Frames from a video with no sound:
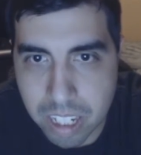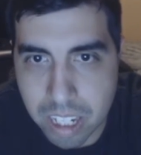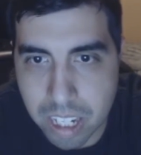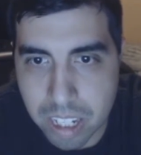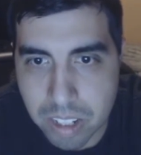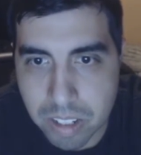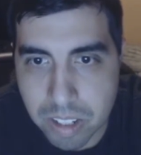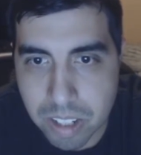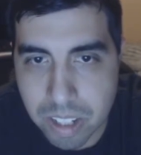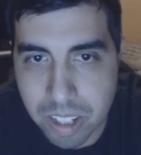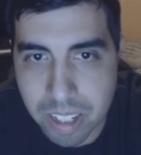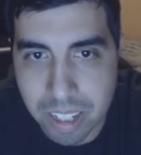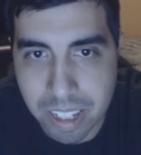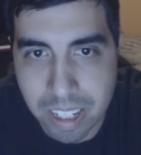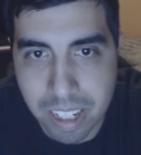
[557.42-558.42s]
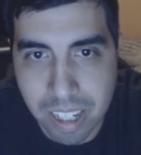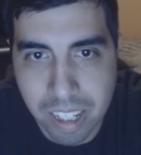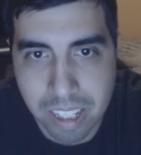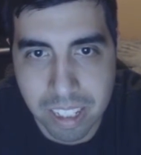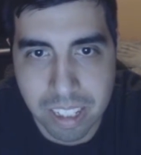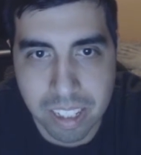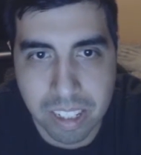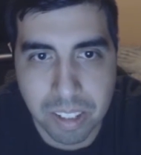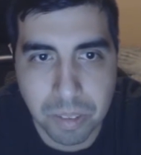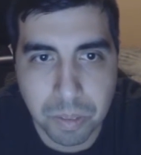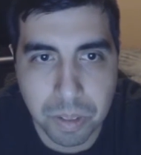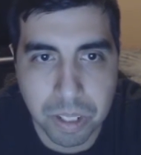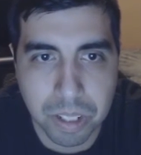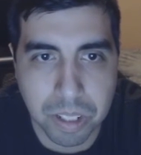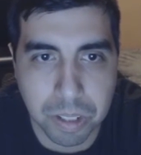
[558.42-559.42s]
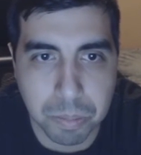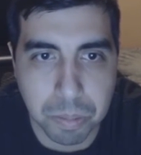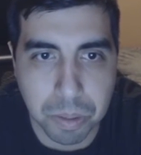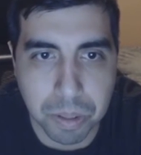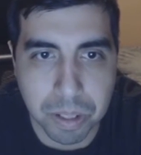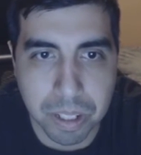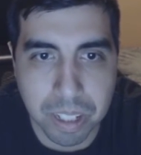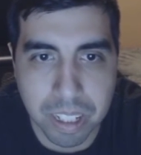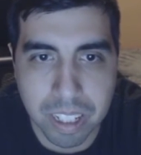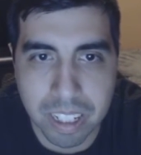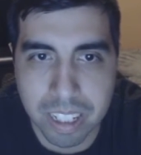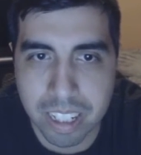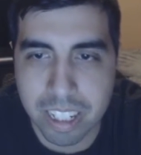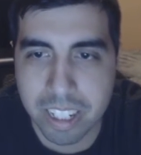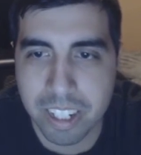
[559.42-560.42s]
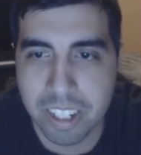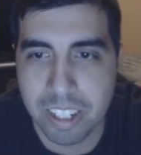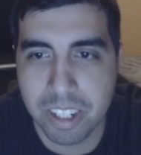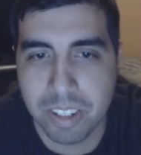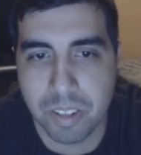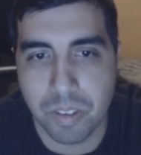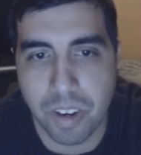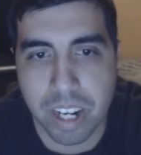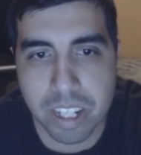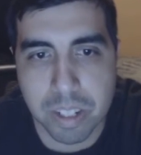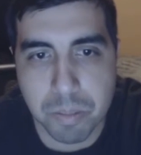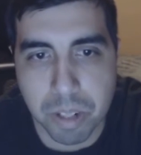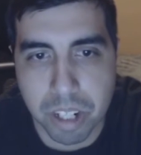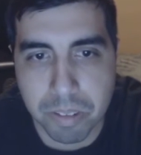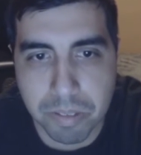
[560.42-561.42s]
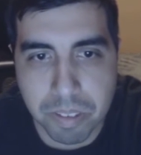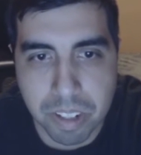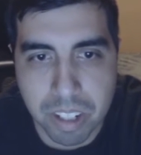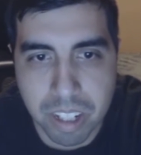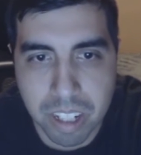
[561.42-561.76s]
Yes. What a good boy. He just drags him off.